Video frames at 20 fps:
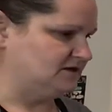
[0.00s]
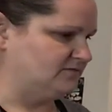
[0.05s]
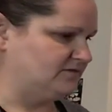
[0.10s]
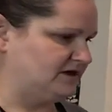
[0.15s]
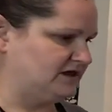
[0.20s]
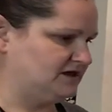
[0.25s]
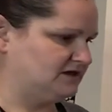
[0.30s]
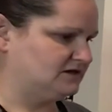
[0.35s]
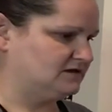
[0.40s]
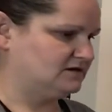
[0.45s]

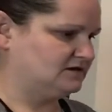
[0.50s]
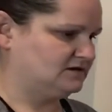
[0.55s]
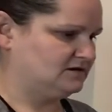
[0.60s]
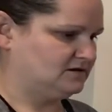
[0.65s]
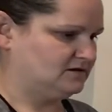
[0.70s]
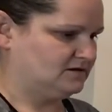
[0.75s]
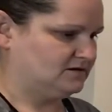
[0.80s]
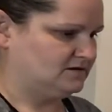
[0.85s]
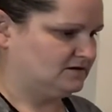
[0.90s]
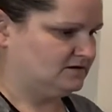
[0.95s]
bit.
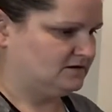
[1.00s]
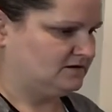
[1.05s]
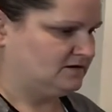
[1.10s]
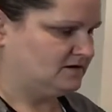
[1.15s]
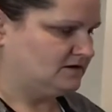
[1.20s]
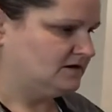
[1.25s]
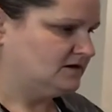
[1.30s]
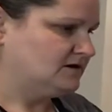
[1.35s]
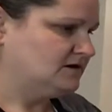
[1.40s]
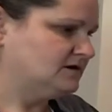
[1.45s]

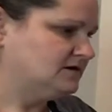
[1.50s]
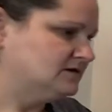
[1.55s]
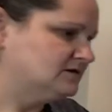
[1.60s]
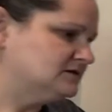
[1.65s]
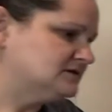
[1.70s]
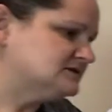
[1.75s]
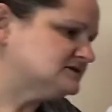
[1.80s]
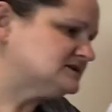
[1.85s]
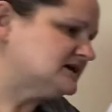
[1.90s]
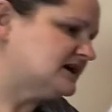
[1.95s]

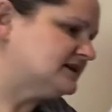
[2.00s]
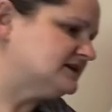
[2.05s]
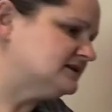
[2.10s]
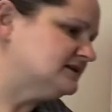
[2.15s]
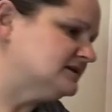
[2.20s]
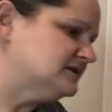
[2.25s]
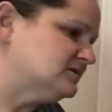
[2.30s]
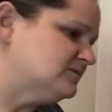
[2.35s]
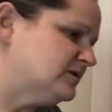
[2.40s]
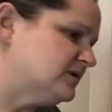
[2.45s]
Let's add a
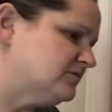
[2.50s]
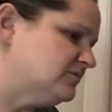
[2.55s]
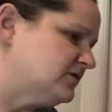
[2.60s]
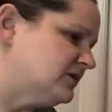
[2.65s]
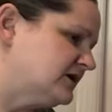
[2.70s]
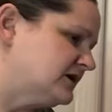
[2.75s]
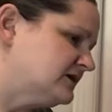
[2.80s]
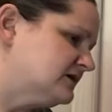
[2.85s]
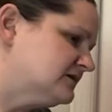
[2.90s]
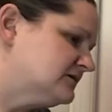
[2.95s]
little bit
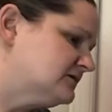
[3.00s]
more.